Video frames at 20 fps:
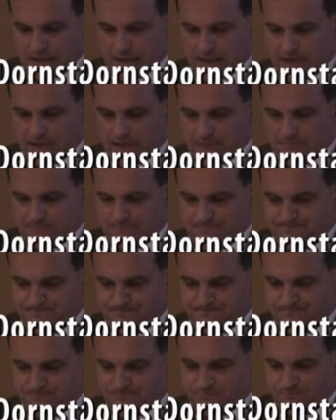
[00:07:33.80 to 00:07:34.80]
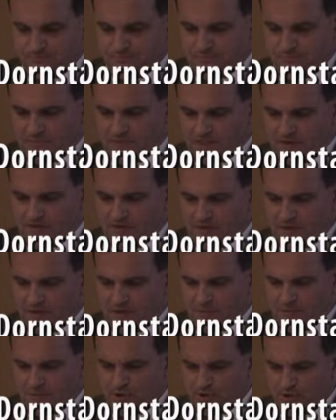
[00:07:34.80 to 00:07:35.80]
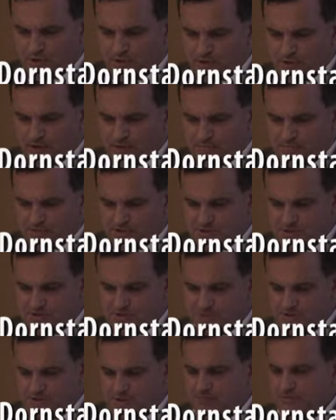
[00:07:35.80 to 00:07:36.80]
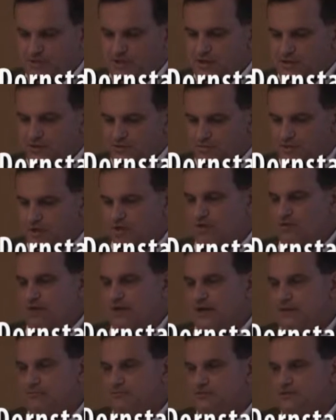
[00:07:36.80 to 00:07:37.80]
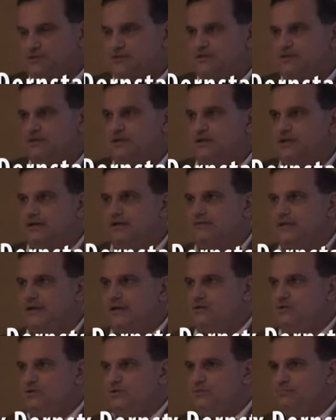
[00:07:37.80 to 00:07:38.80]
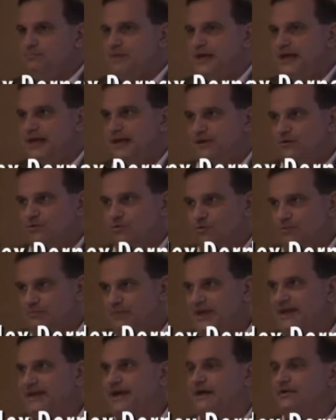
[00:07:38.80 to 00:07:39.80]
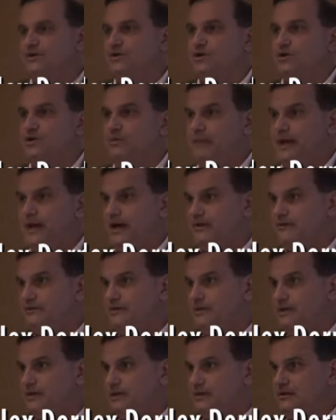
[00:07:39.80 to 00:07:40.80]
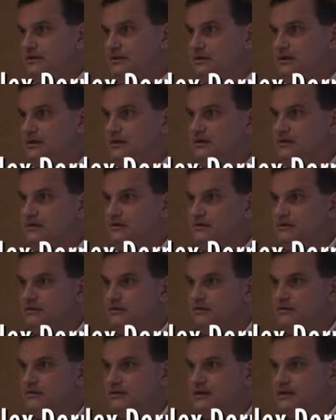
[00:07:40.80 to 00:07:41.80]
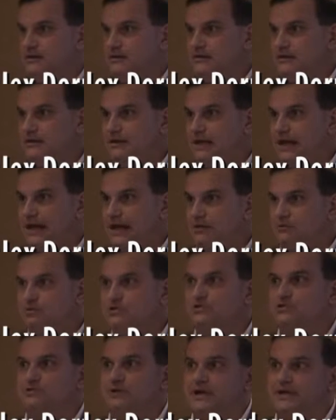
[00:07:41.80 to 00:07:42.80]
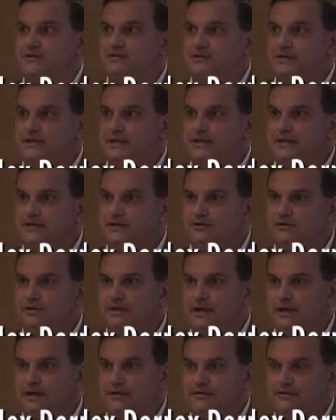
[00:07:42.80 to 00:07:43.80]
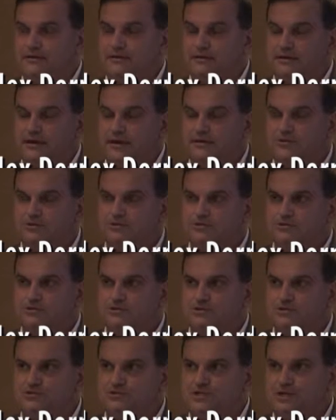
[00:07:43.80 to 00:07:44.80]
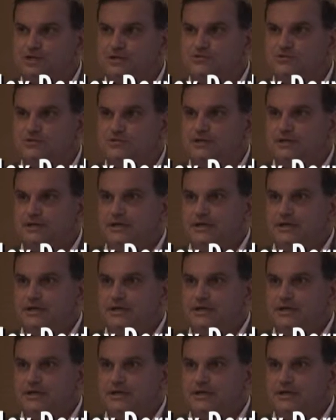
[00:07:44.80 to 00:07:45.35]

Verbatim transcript: The other programs, a couple of other programs that you may or may not know about in our directorate here at the headquarters USACE.